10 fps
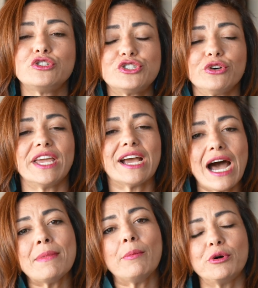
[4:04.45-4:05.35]
So they
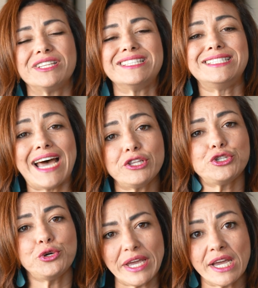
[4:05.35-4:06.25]
come up with a debt
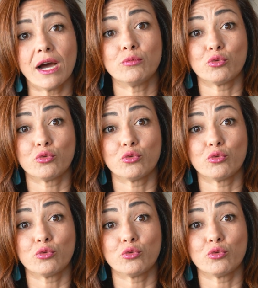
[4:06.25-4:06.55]
to income